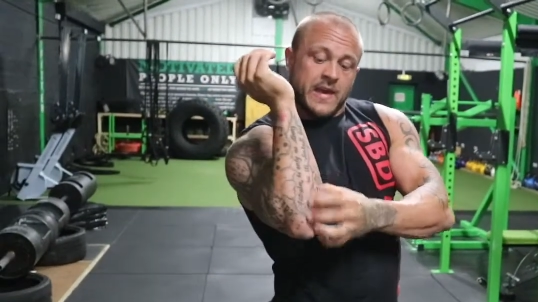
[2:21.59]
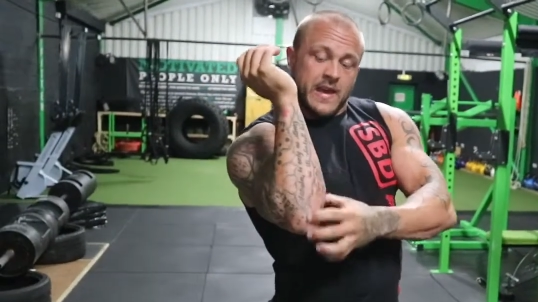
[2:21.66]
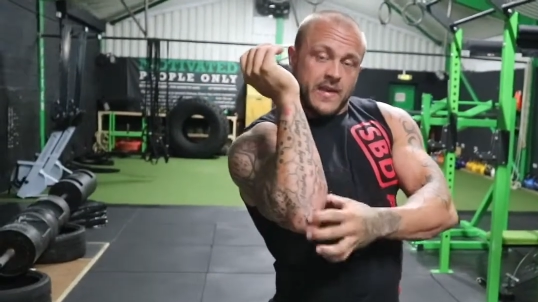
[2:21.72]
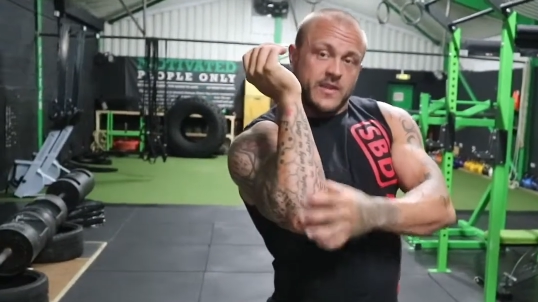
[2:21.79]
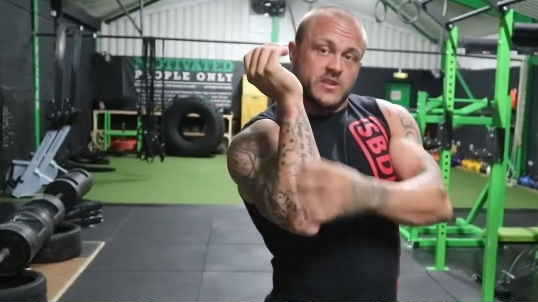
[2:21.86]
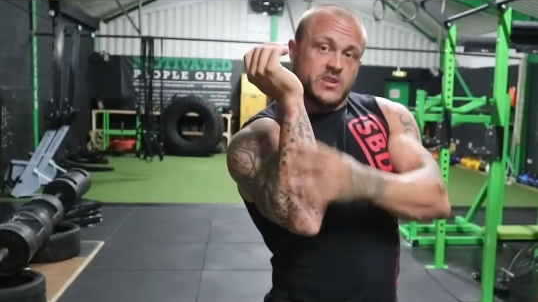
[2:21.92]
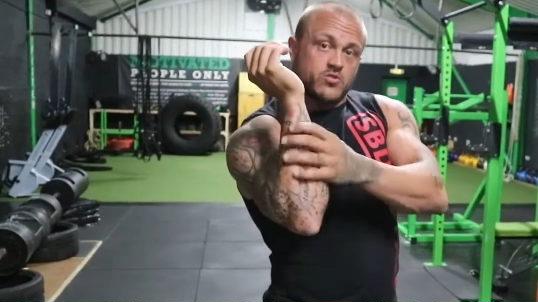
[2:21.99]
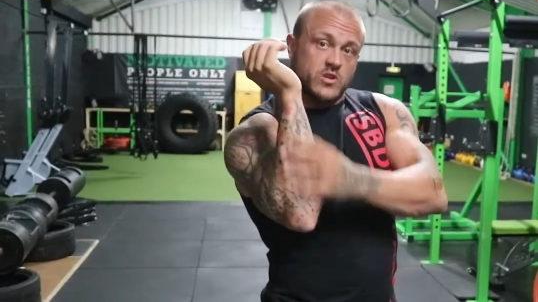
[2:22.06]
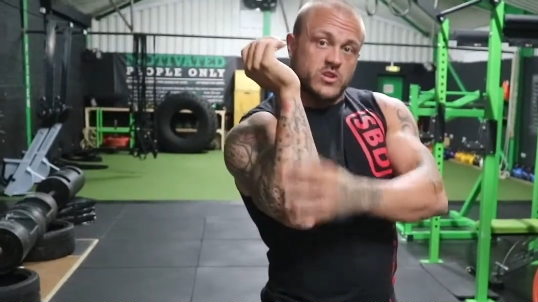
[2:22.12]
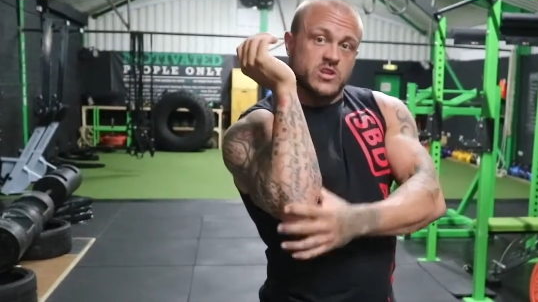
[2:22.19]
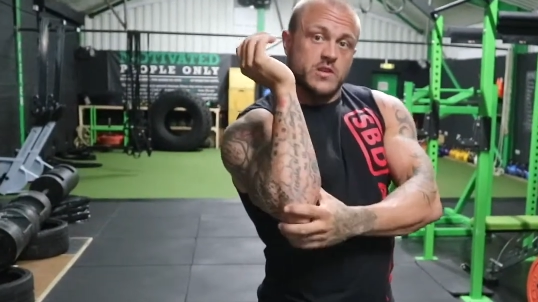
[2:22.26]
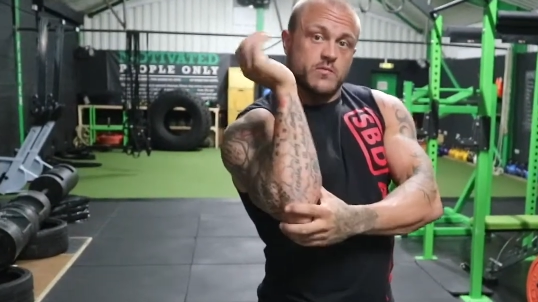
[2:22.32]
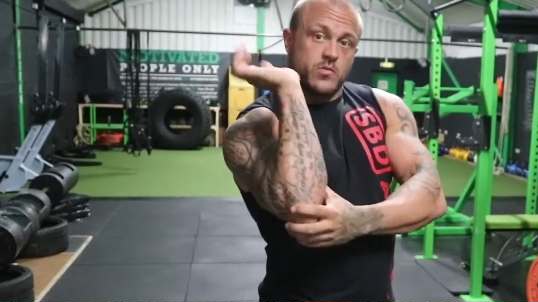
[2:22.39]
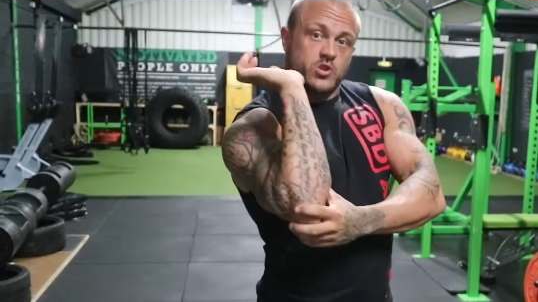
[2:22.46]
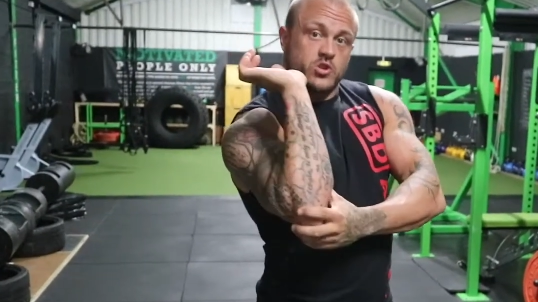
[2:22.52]
and it's stretching
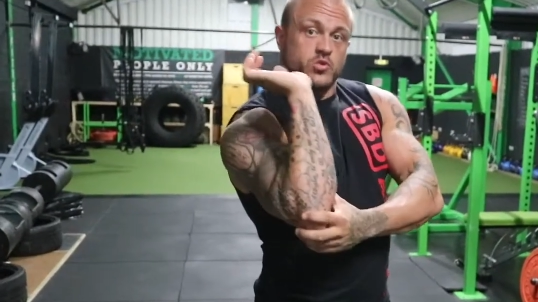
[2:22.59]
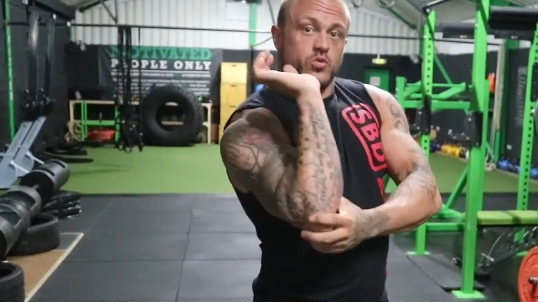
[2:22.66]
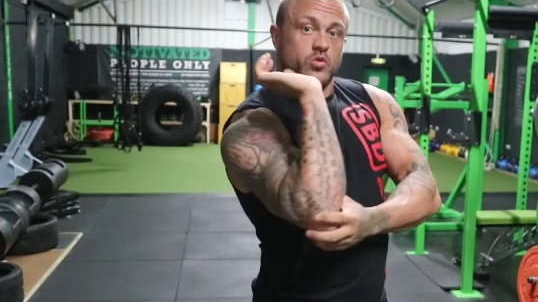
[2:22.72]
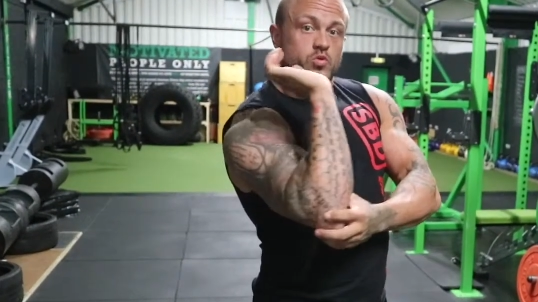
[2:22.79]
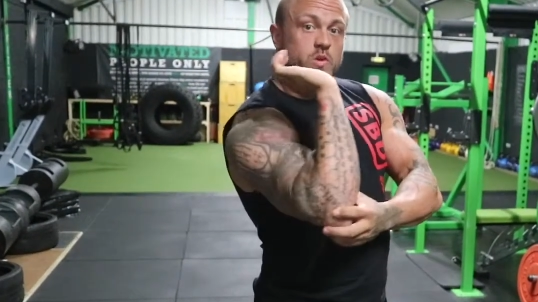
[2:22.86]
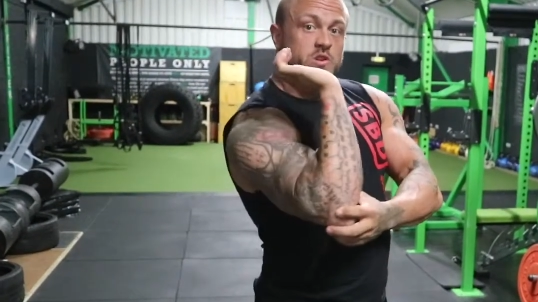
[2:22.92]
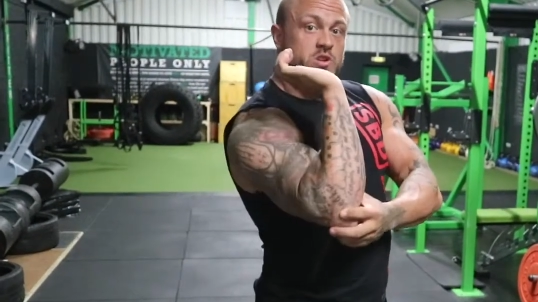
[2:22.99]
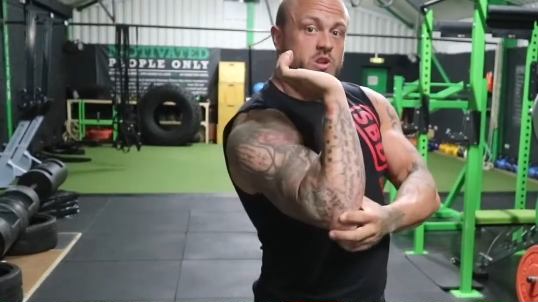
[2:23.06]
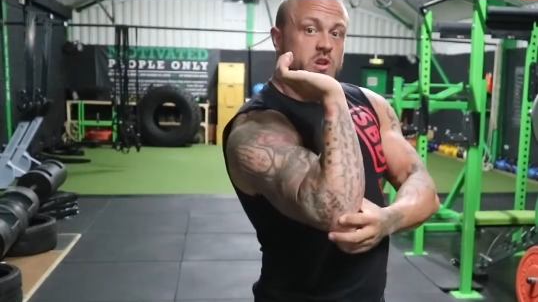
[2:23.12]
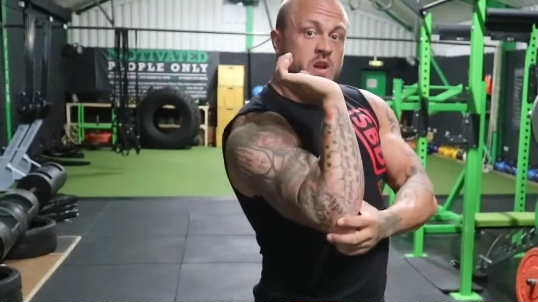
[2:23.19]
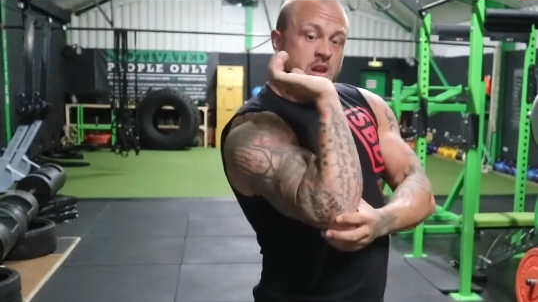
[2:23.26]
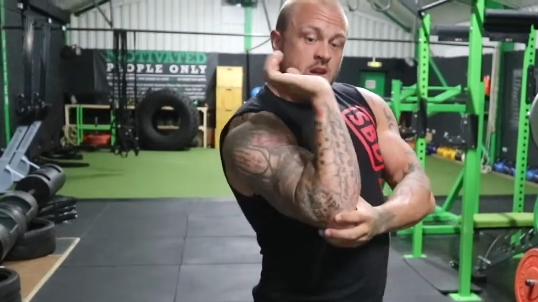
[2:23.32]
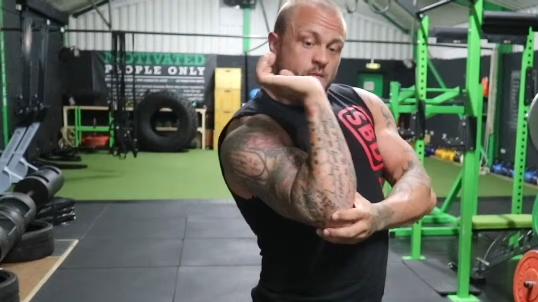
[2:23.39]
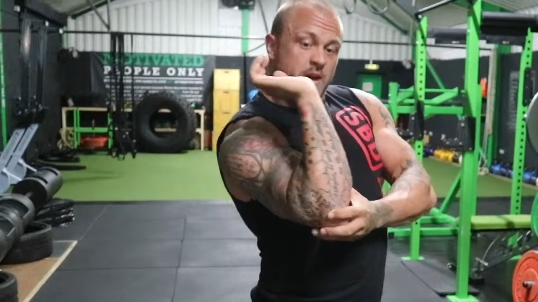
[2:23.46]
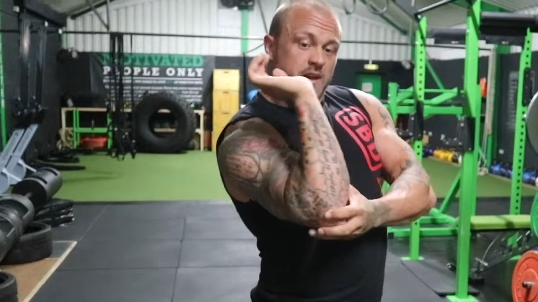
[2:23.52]
your muscles, which are
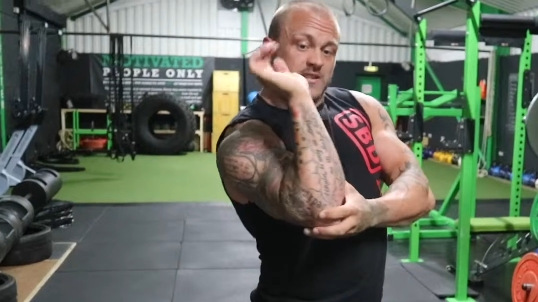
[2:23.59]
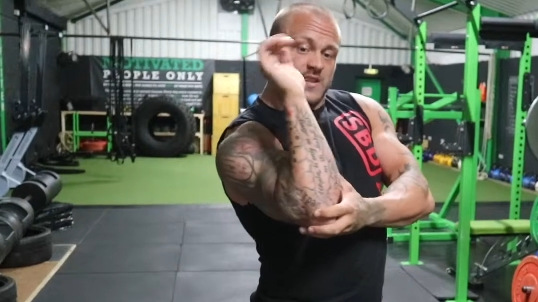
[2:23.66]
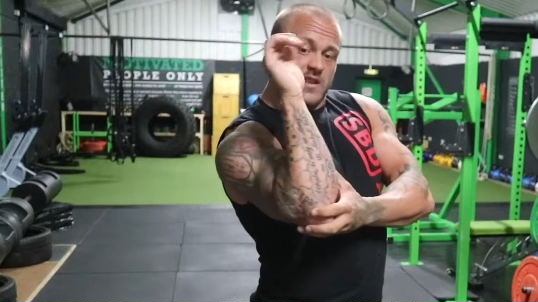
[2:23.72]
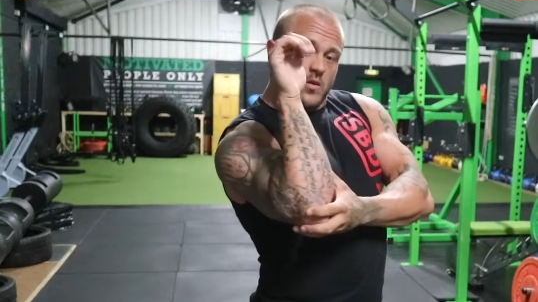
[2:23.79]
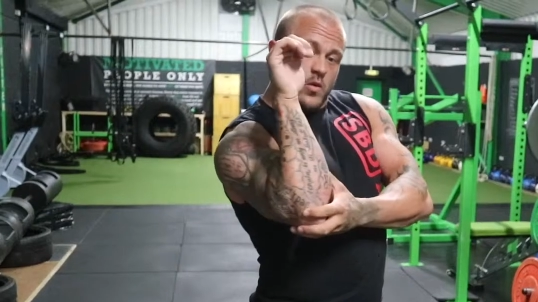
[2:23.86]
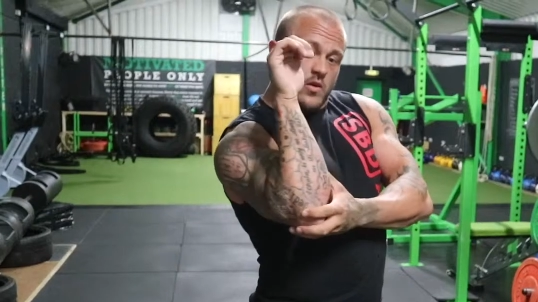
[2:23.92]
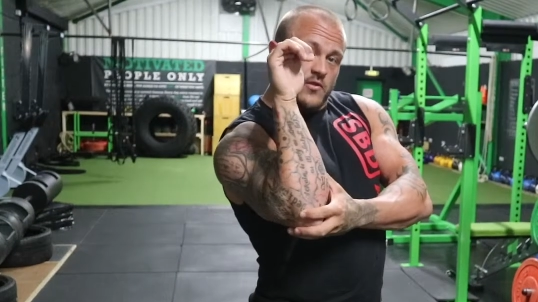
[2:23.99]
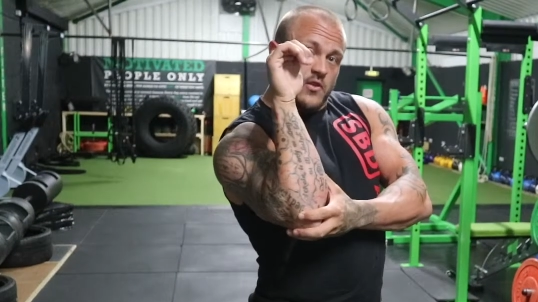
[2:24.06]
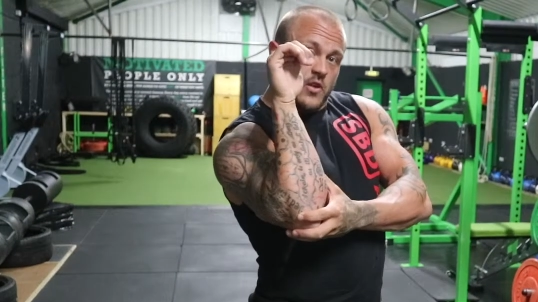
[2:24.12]
basically the ones